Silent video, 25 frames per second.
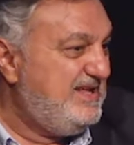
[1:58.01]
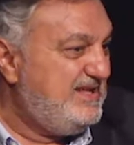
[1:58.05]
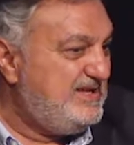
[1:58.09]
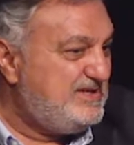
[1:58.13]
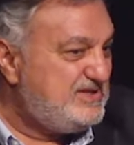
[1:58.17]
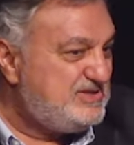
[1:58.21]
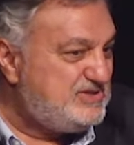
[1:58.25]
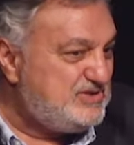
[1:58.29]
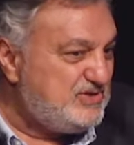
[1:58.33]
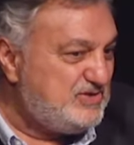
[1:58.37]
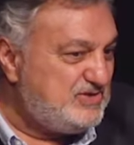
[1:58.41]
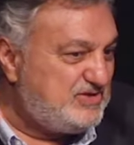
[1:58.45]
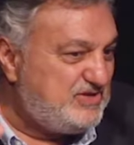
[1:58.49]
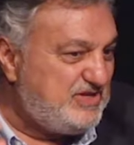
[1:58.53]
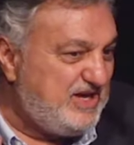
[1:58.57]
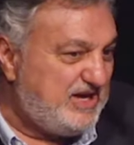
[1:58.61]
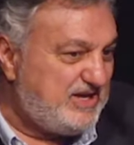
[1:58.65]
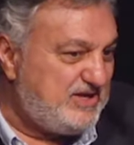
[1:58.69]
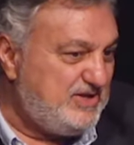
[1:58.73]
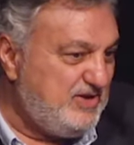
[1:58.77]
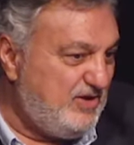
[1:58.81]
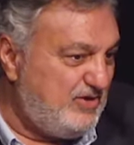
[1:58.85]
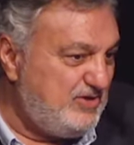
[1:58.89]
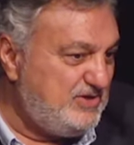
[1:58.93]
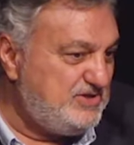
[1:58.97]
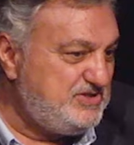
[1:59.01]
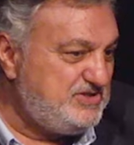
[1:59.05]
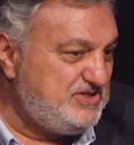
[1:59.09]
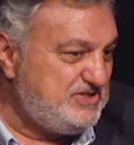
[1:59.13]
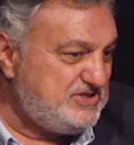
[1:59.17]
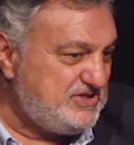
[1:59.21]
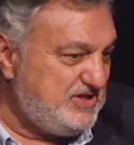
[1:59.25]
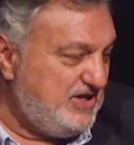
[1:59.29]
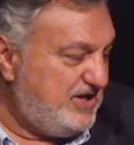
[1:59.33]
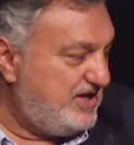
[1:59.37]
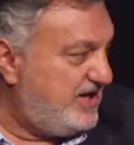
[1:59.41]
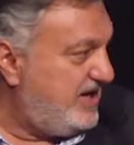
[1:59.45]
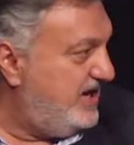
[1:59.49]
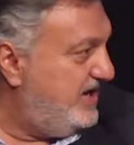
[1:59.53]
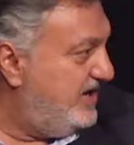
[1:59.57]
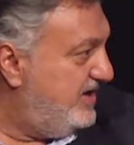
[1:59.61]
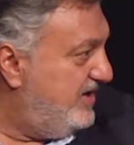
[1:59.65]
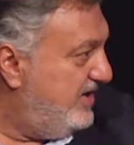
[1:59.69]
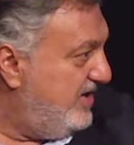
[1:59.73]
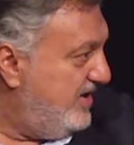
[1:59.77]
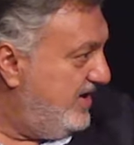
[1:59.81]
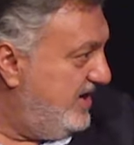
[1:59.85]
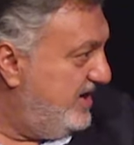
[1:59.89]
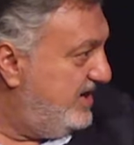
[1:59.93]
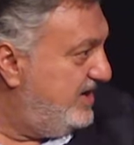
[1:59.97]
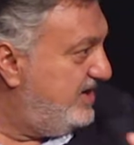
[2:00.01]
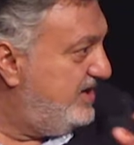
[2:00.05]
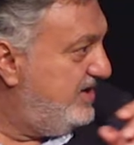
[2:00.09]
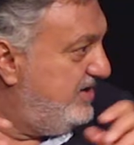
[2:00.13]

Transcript: So technologies like AI,